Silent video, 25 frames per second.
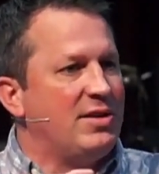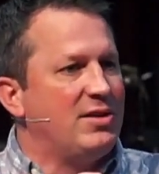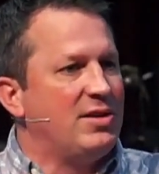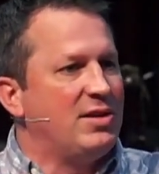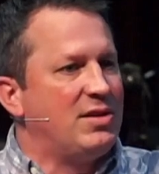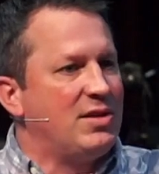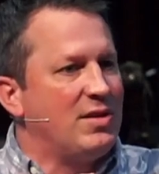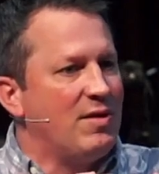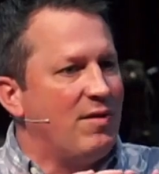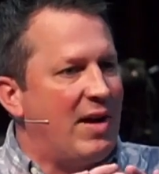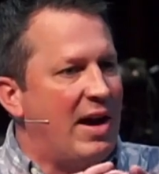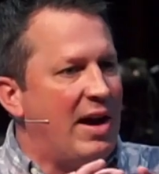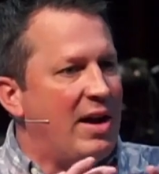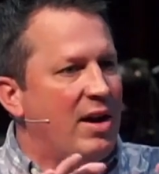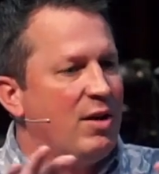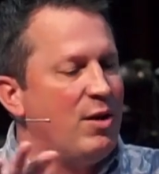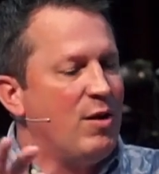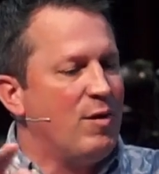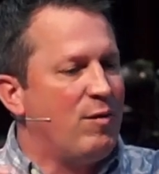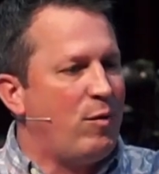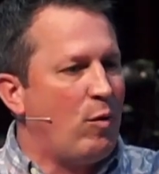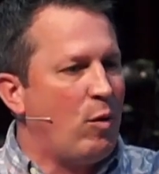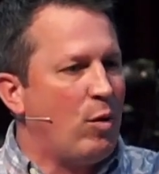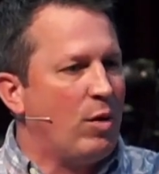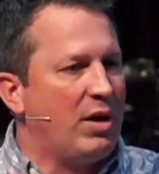It's divided into
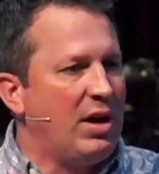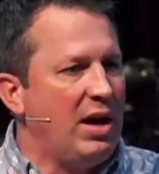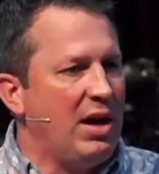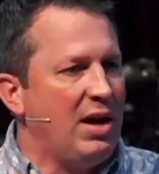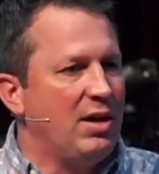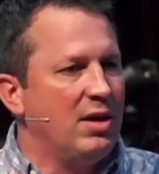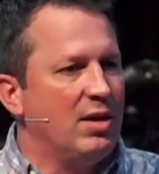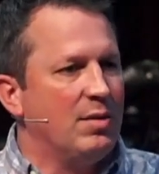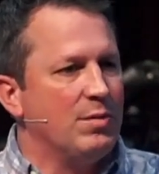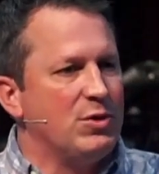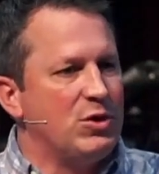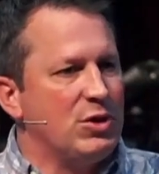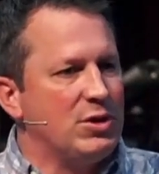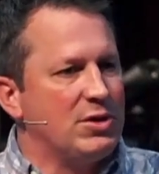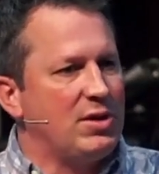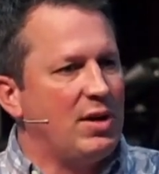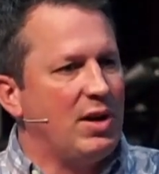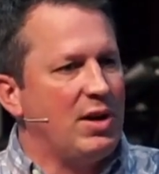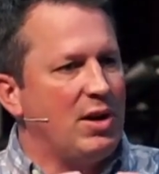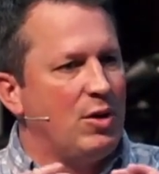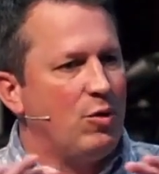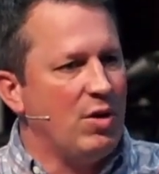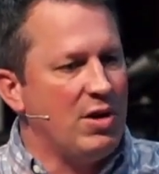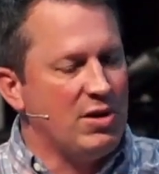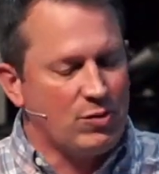4 kingdoms, just like
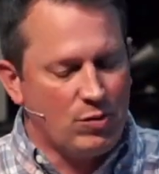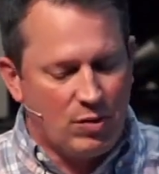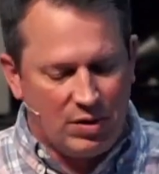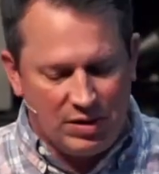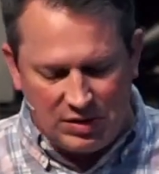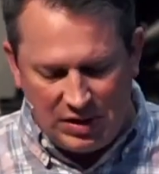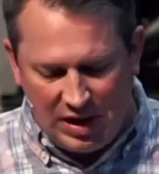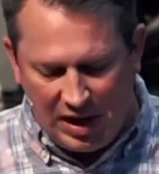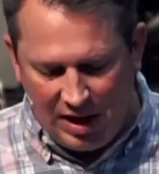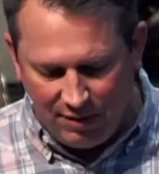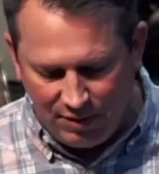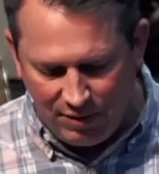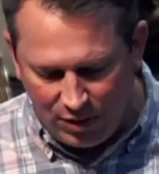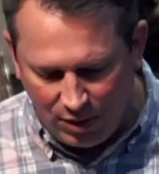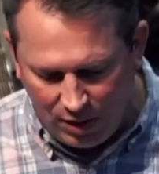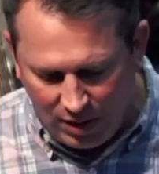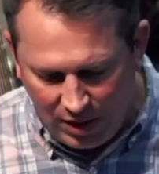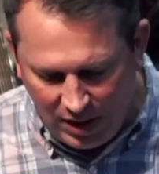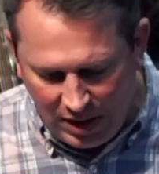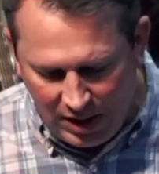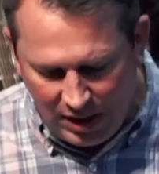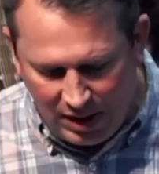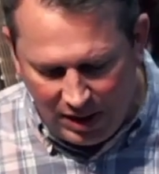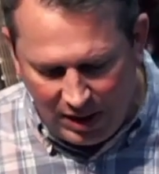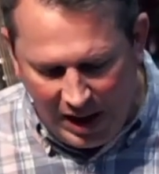Greece was after
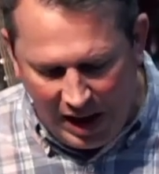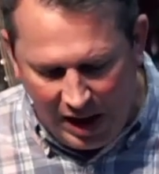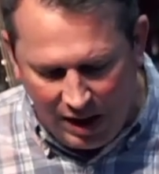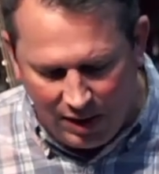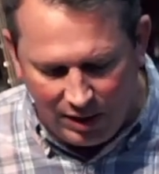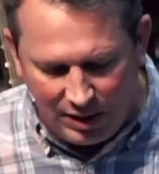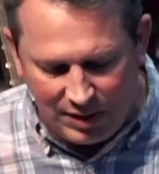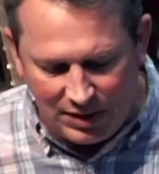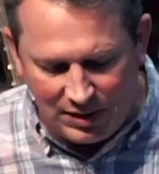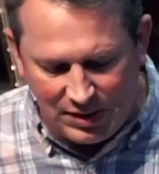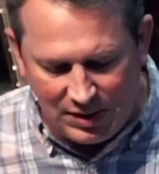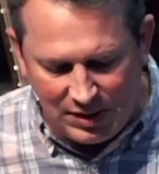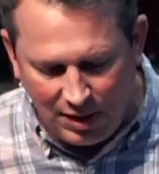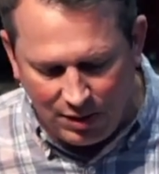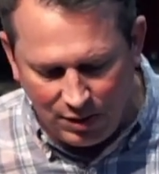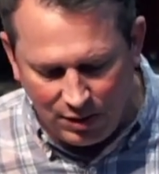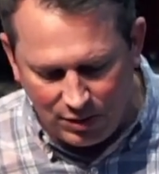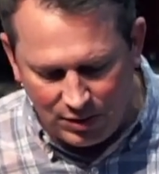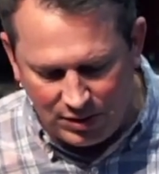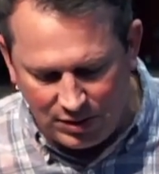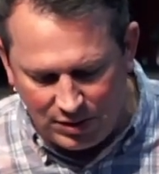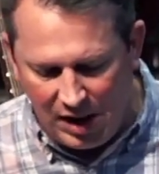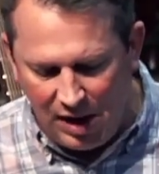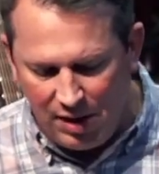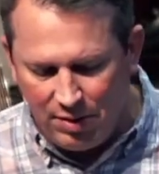Alexander's
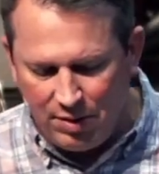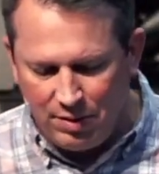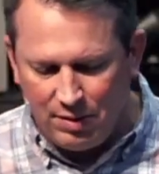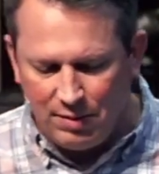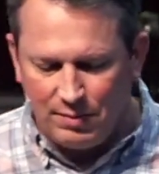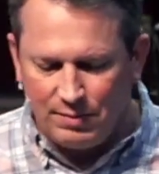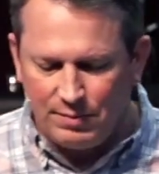death.